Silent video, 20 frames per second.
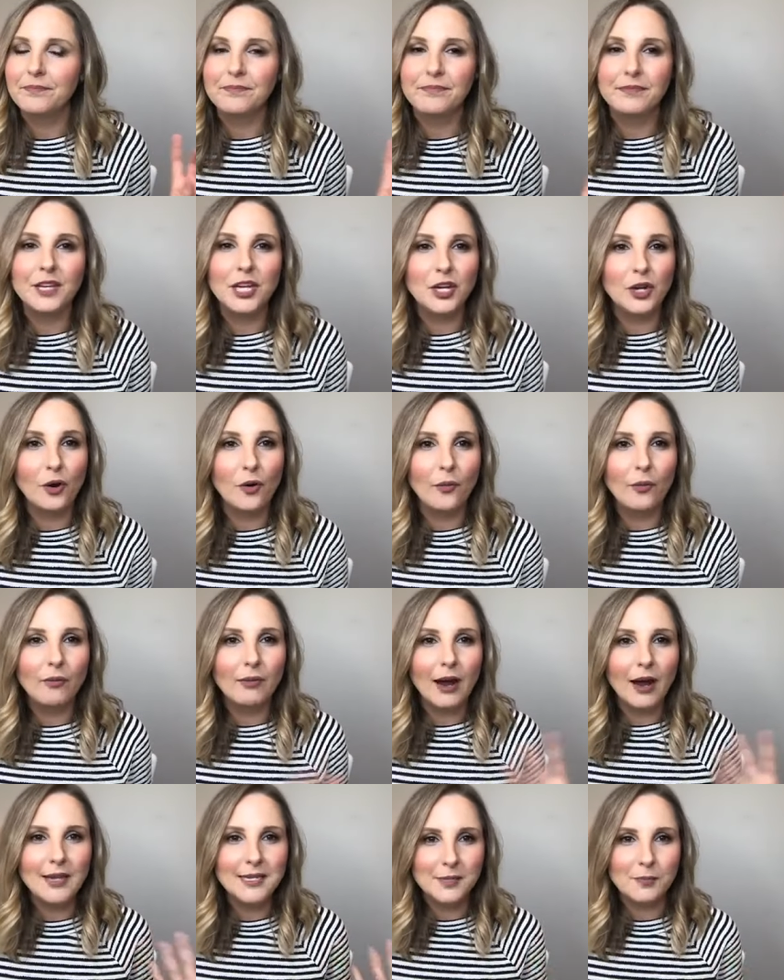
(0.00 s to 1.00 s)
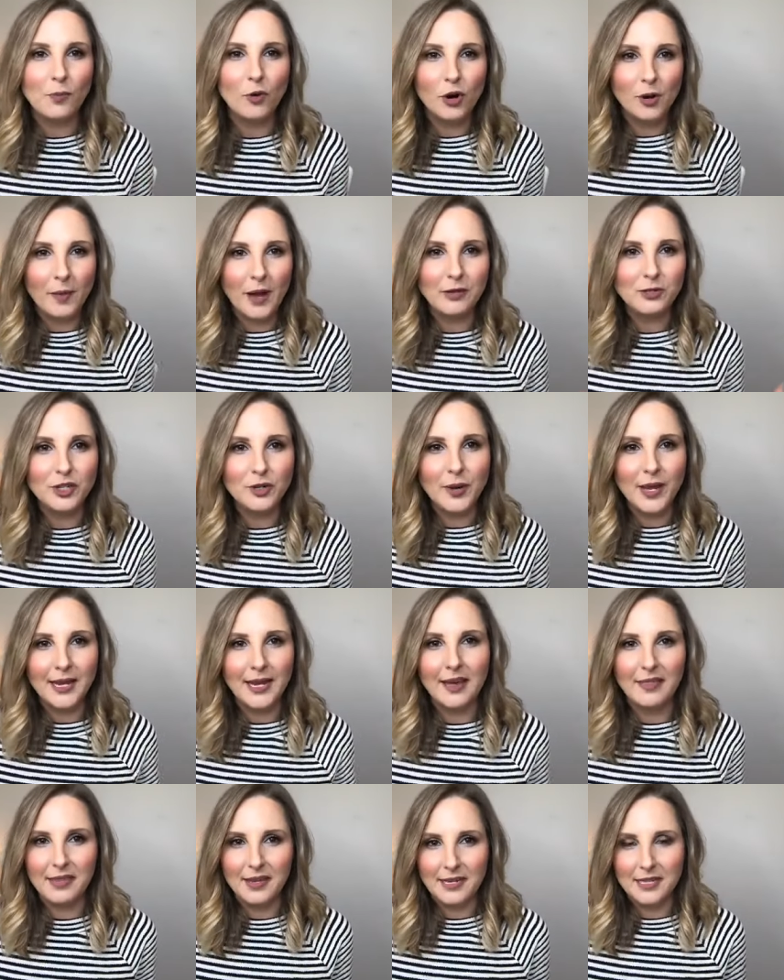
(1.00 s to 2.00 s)
you know, is more about doing
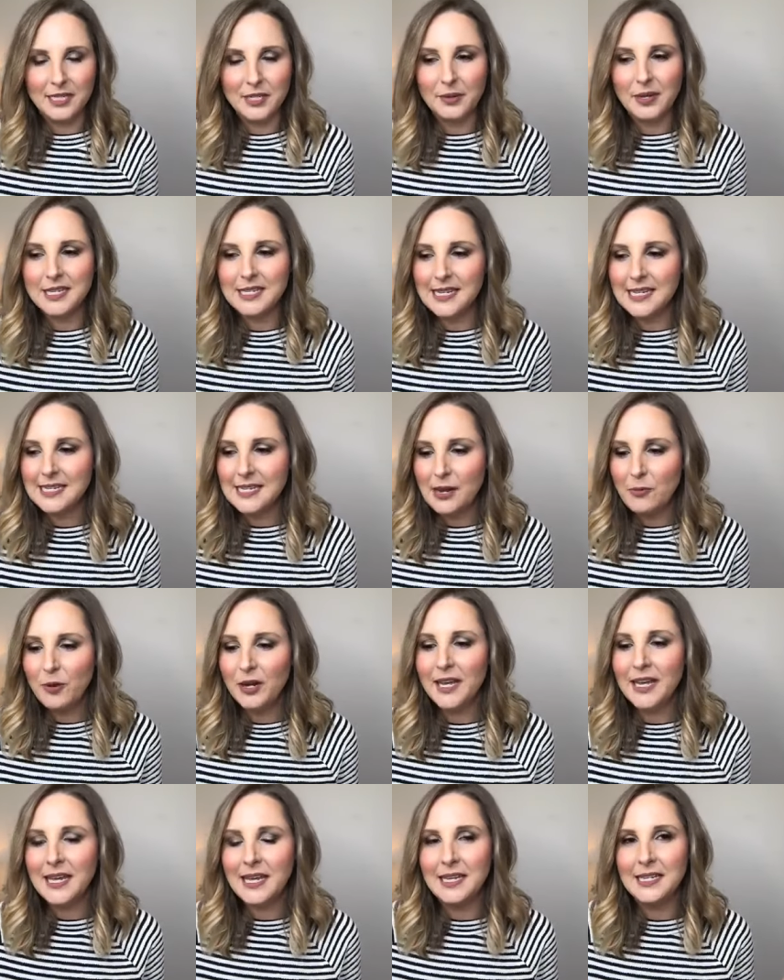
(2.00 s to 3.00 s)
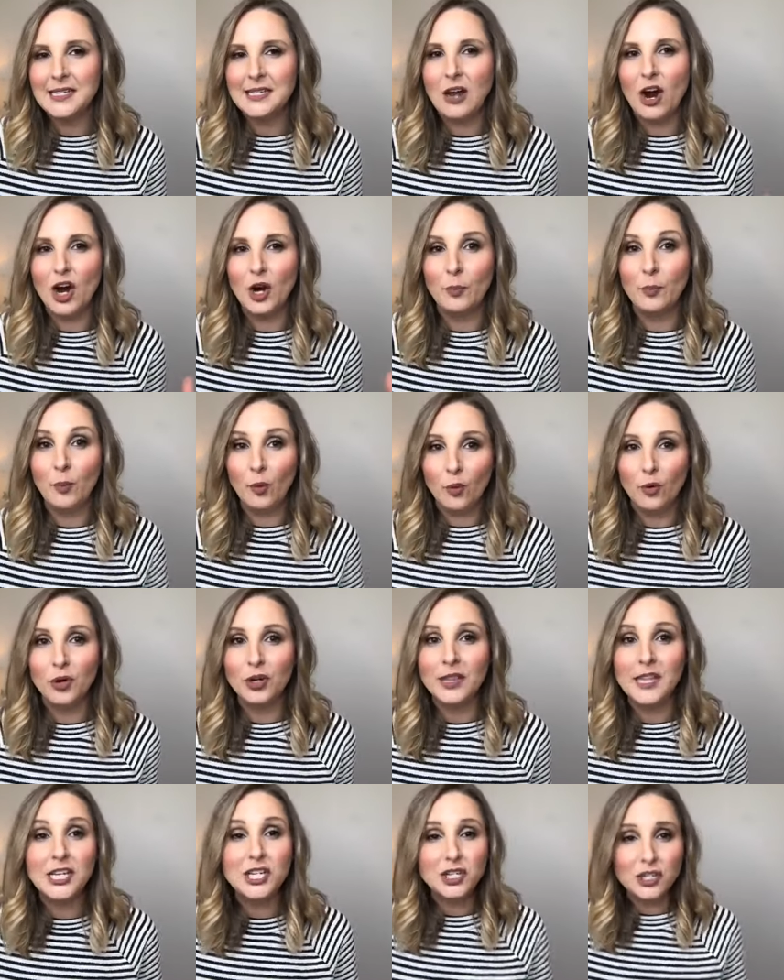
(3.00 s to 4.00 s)
nothing. Because they say when kids are
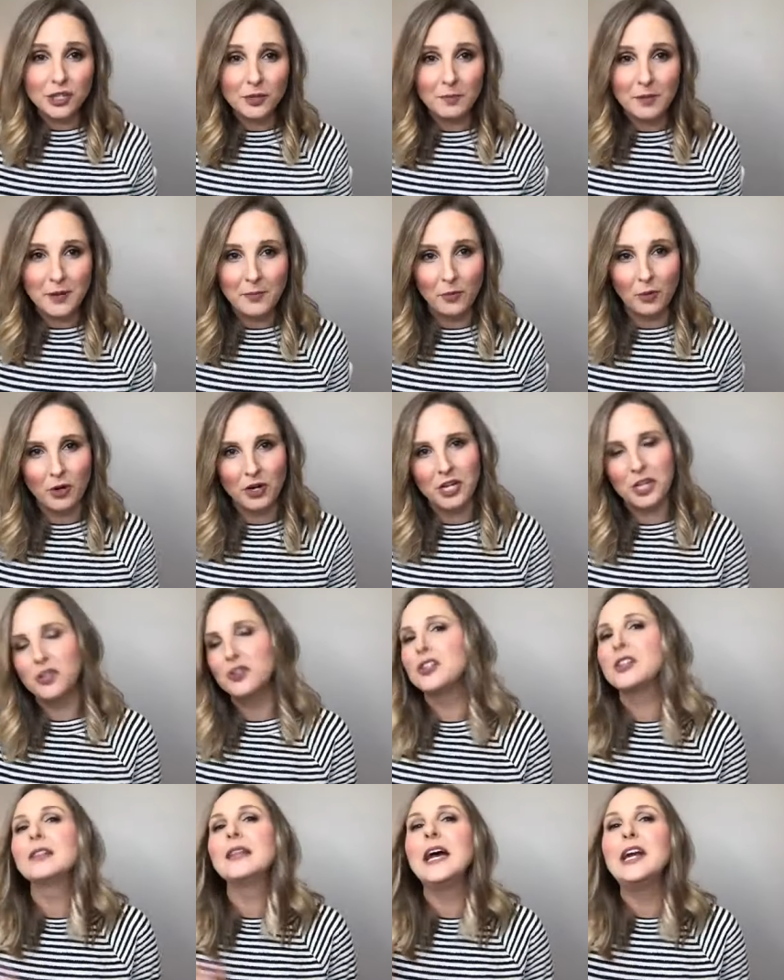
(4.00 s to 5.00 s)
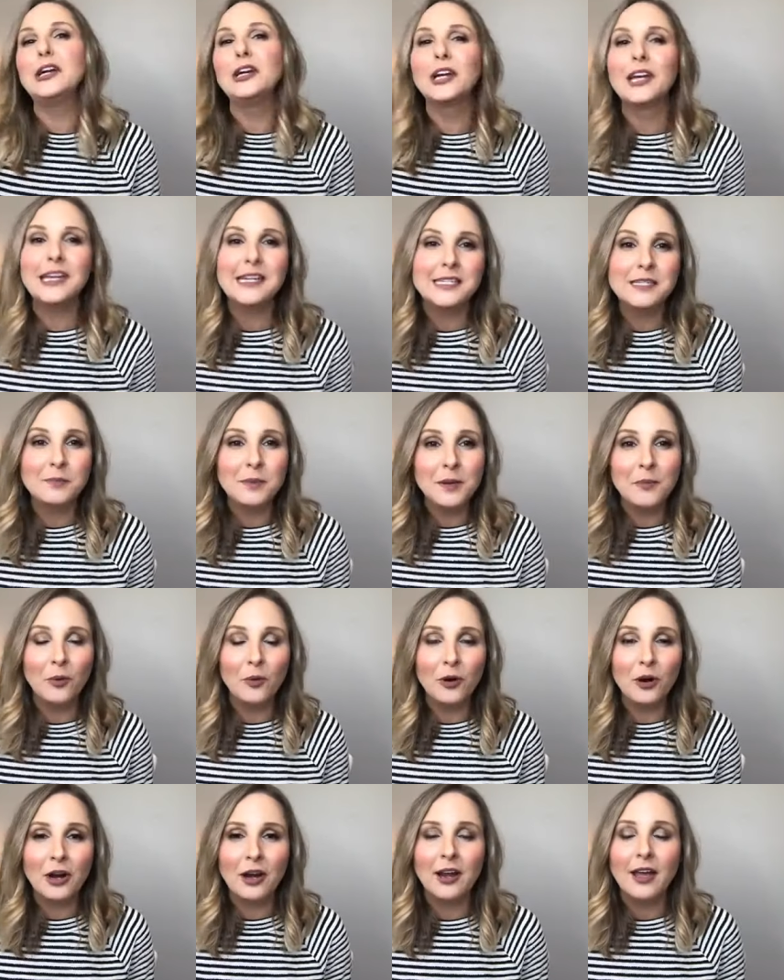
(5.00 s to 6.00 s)
bored, they should be bored, and you should let your kids be
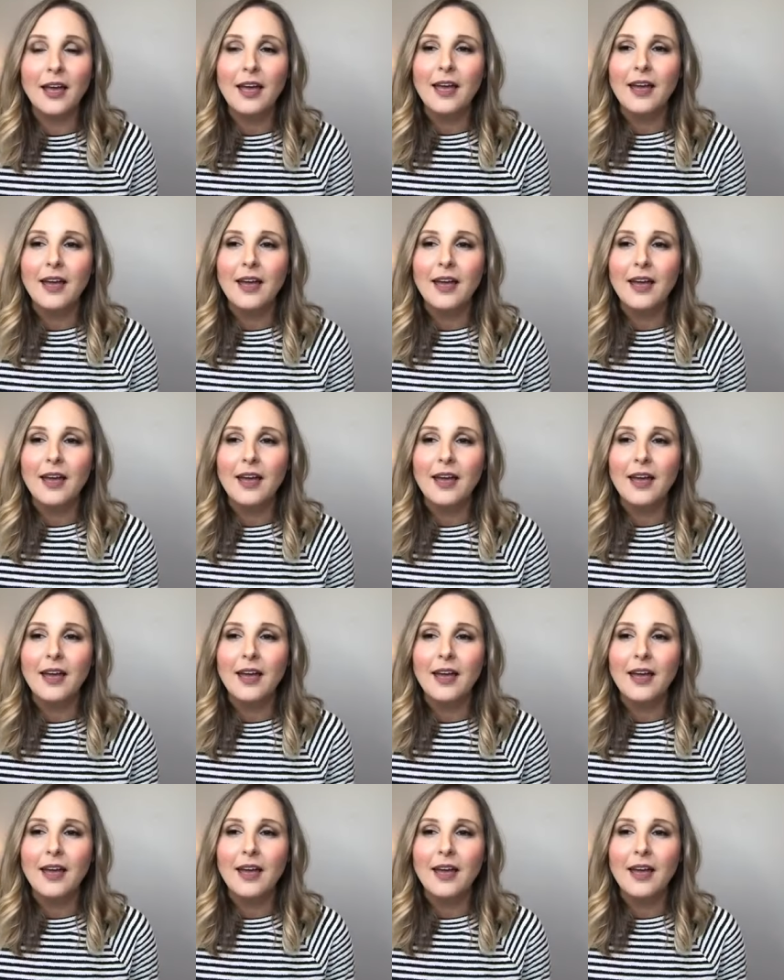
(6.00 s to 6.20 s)
bored.